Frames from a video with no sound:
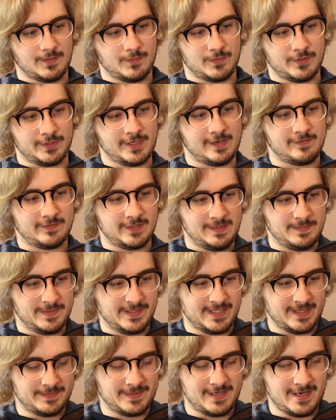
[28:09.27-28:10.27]
Well, you'll have to keep
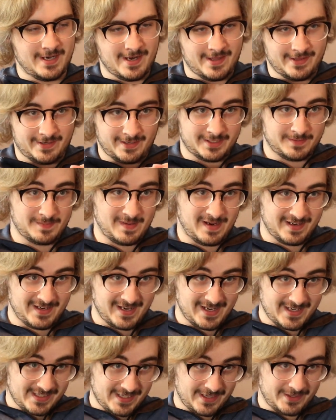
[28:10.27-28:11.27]
us updated on the next
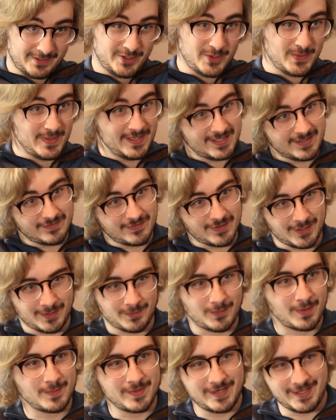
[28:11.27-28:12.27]
podcast, how 2 weeks
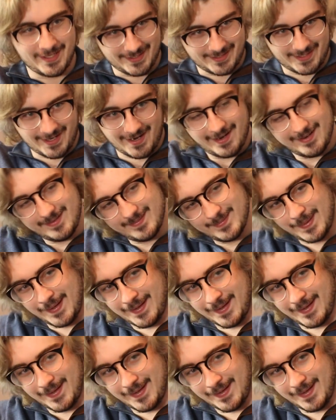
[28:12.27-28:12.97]
or 1 week has gone.